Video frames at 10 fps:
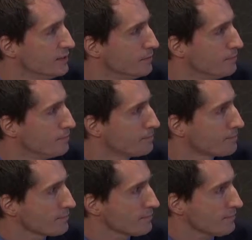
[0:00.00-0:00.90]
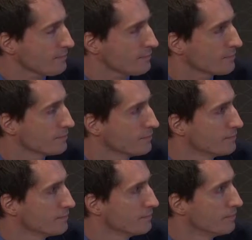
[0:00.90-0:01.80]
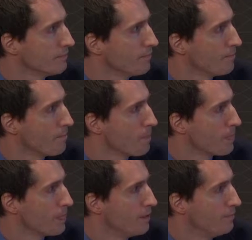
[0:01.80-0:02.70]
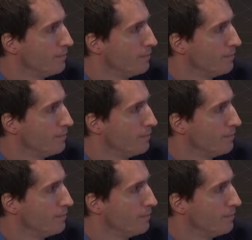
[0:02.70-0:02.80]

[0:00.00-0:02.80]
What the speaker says: (no one is talking)